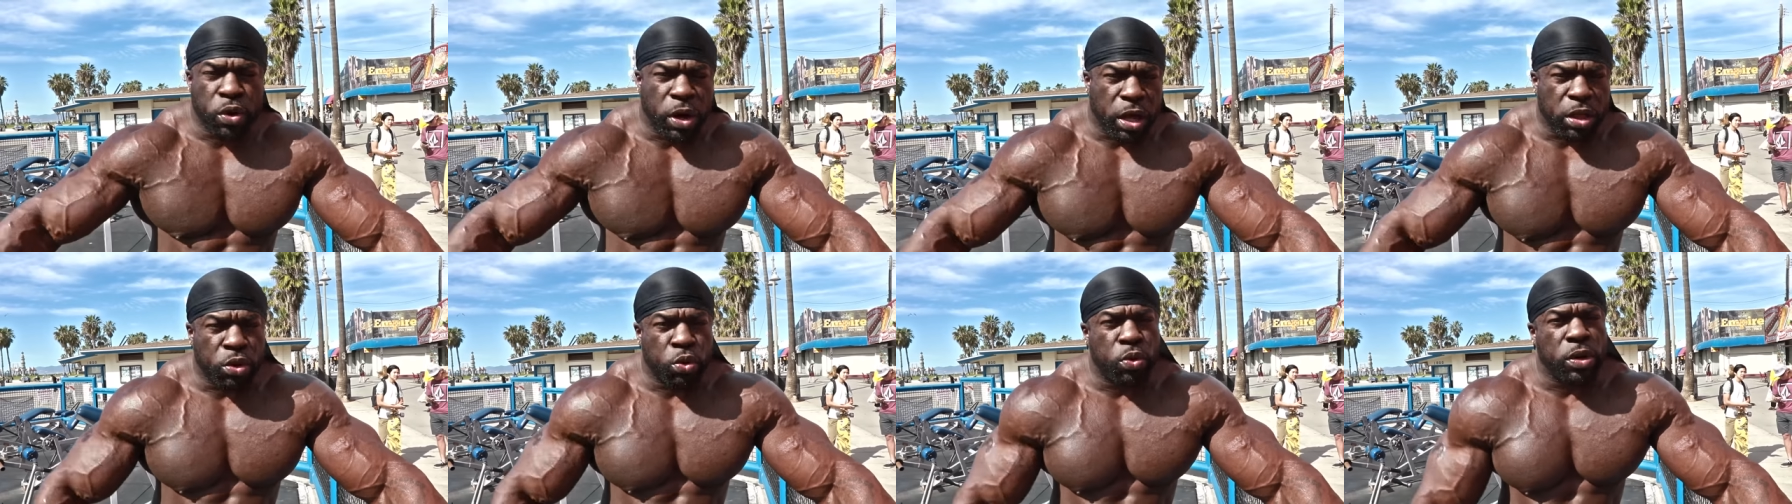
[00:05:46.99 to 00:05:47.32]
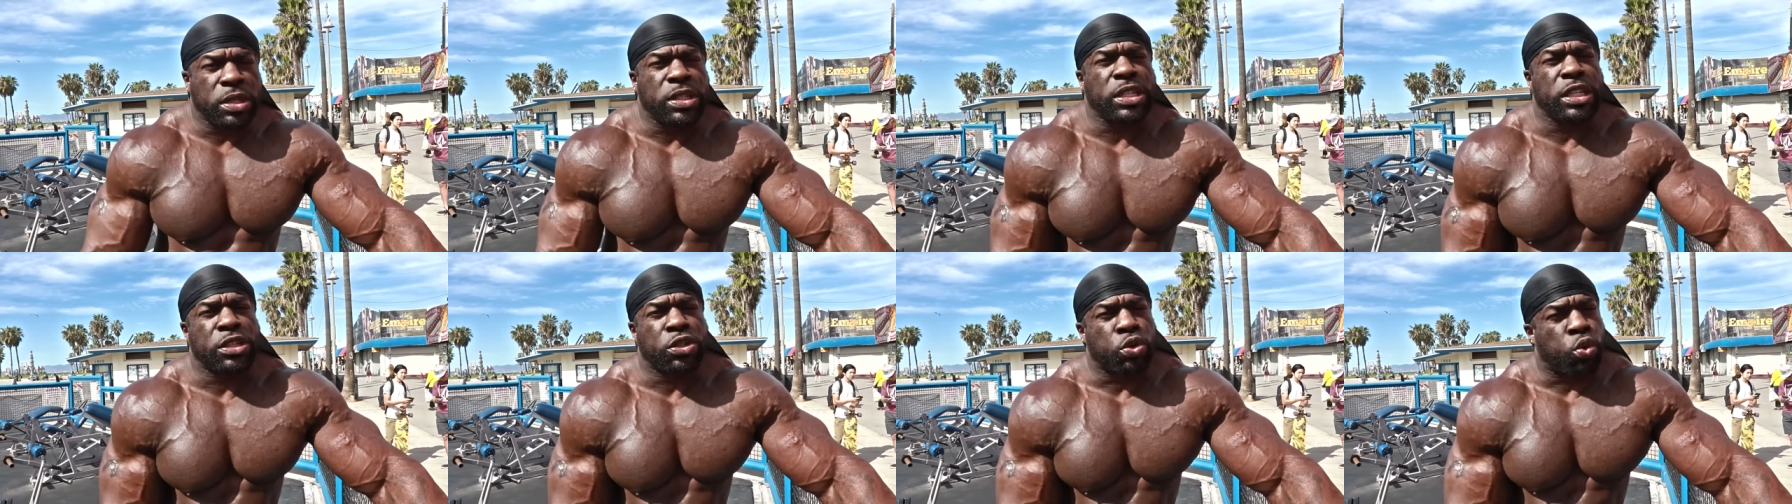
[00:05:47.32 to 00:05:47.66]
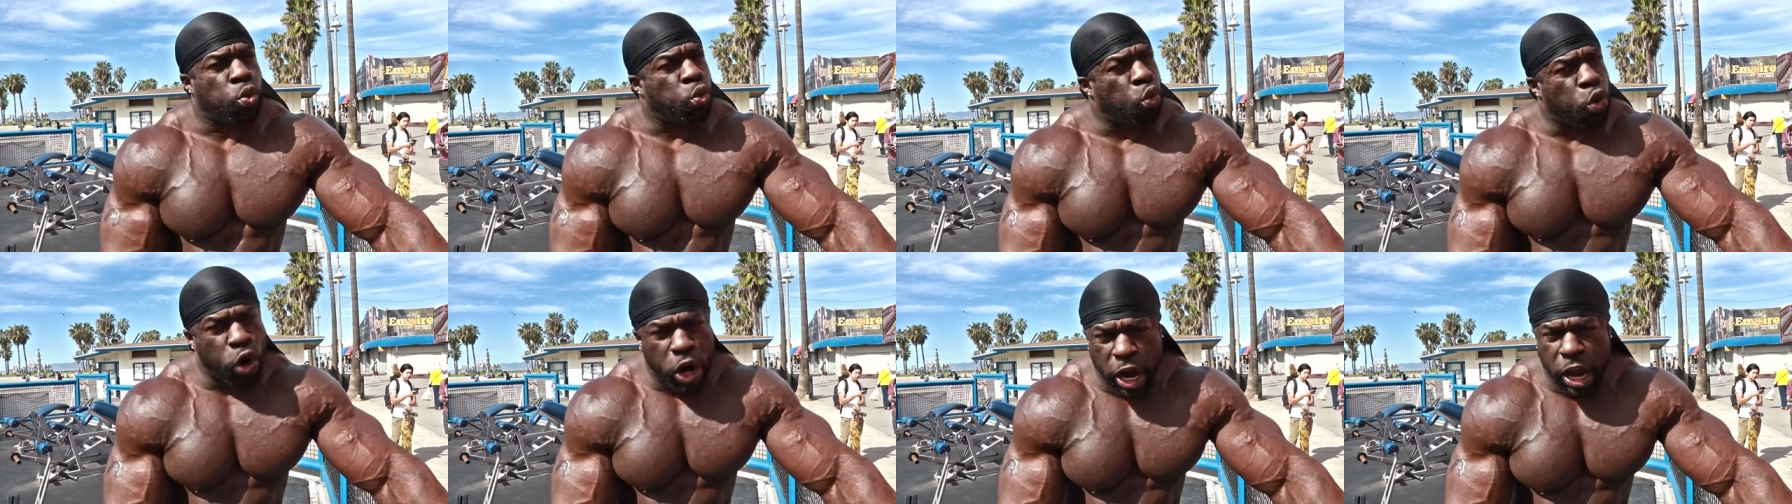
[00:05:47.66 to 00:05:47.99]
other ones that's
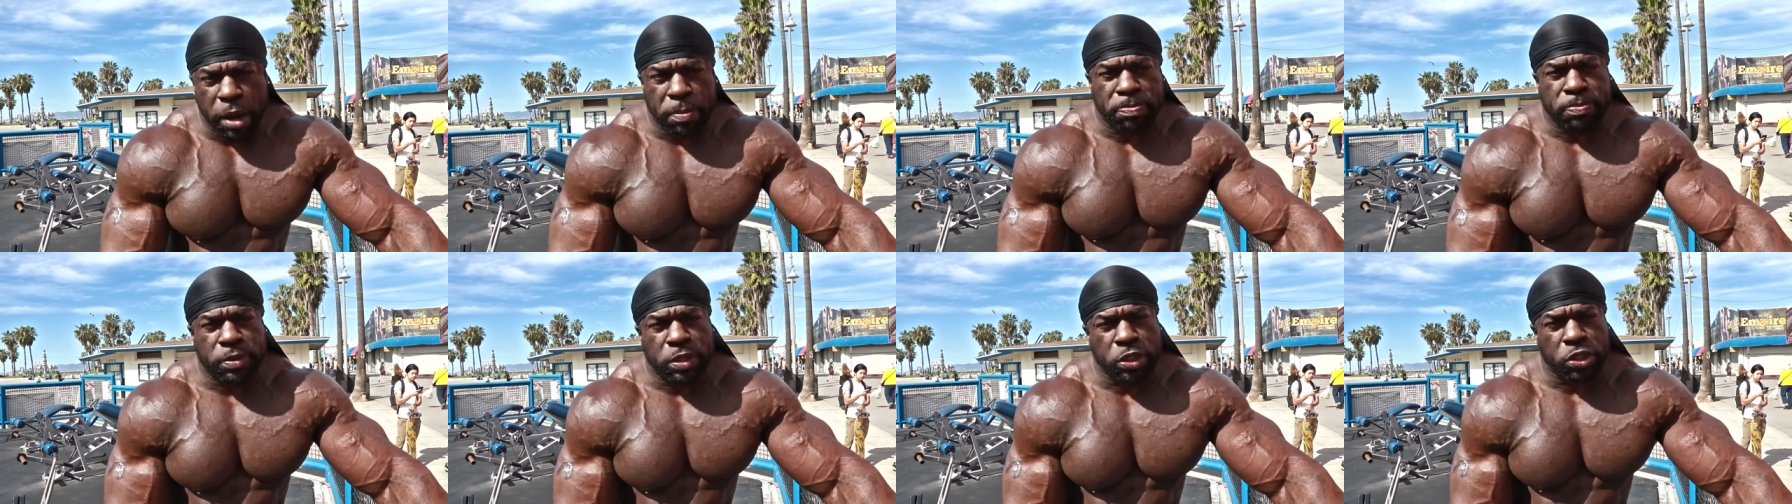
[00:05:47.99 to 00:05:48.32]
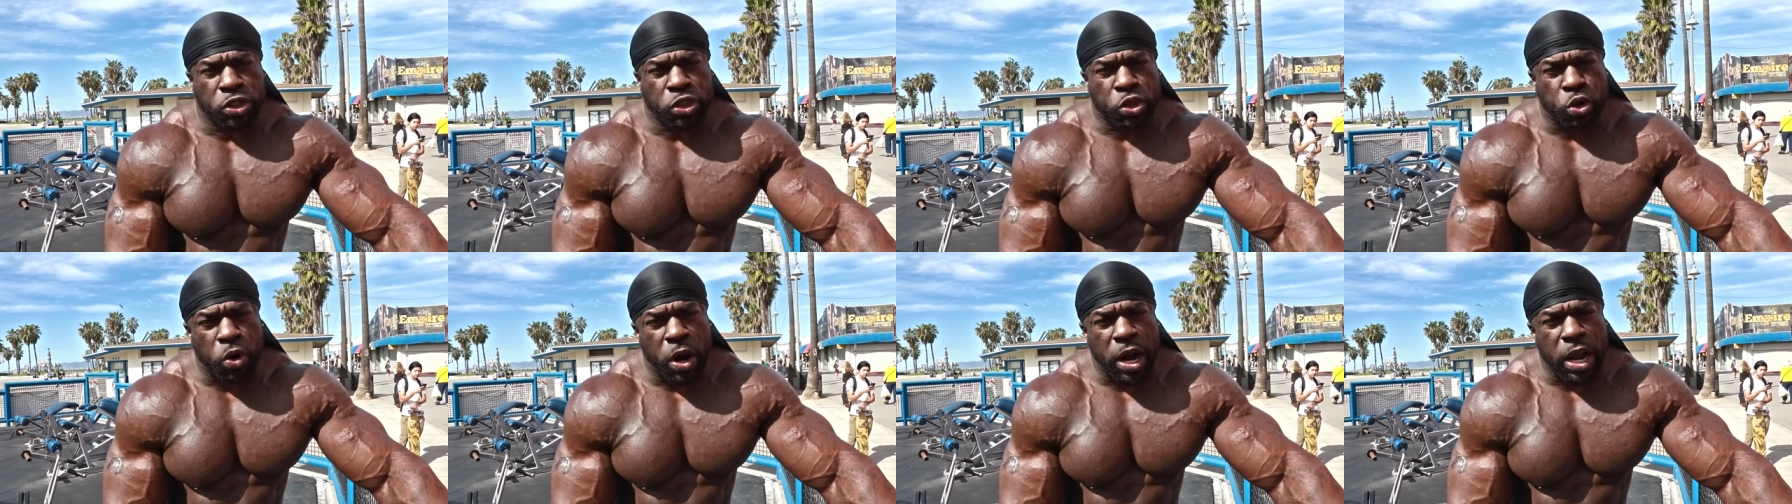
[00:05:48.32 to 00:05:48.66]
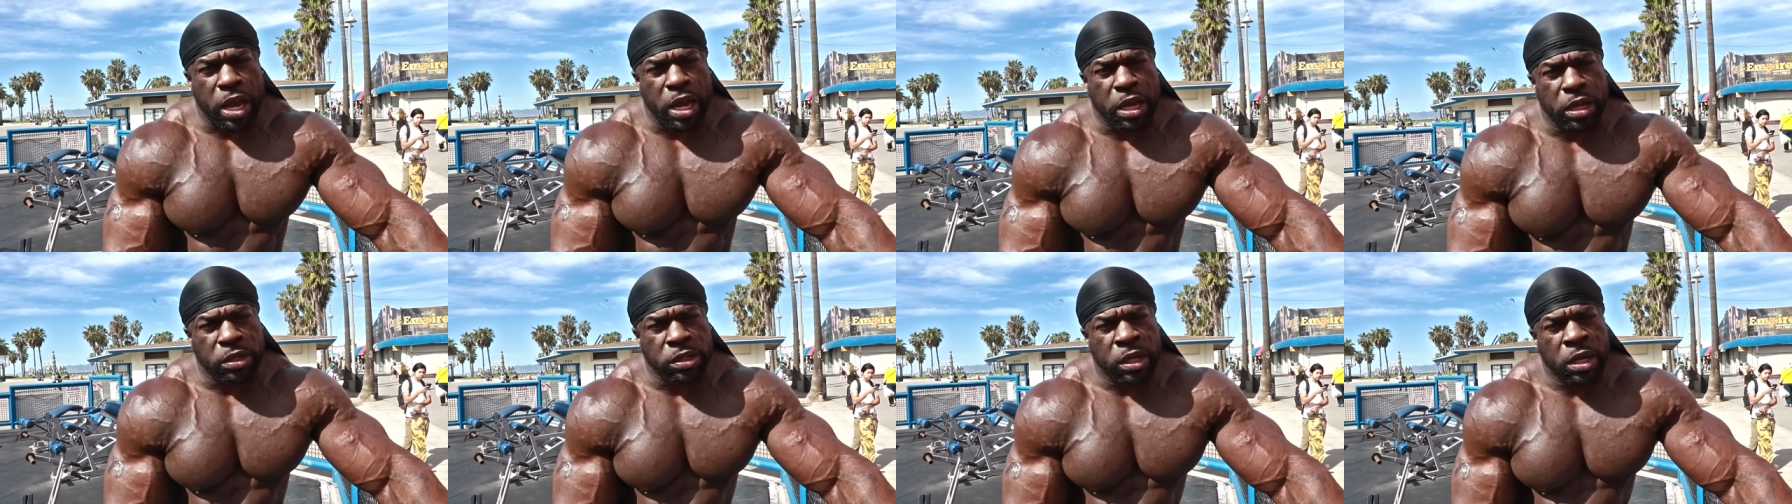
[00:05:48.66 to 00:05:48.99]
ripped to
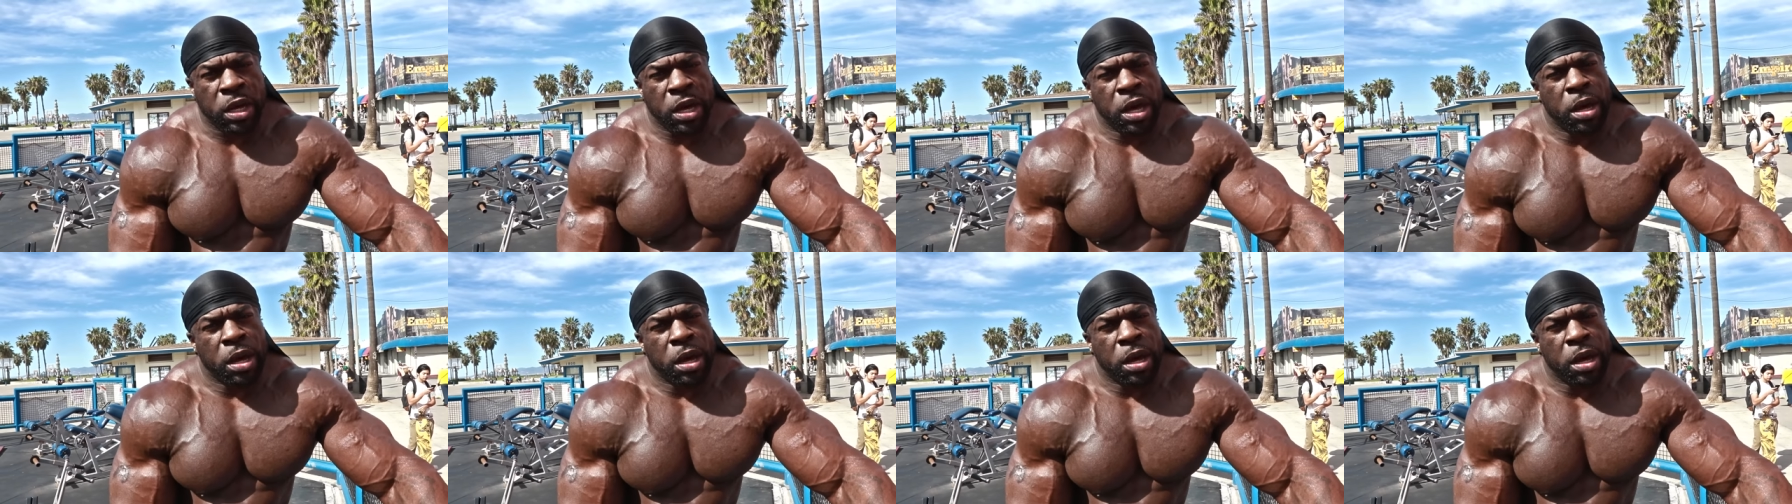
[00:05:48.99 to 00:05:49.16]
shreds.